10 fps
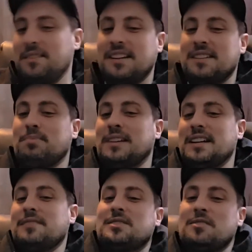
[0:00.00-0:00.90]
And I can play
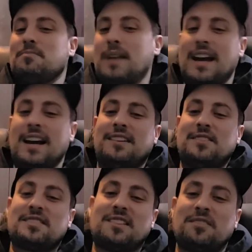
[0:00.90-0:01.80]
out certain
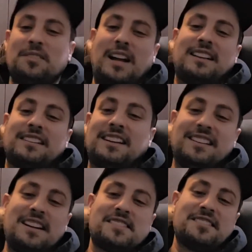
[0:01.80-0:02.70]
patterns that are likely and
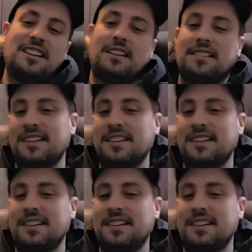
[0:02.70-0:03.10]
less likely.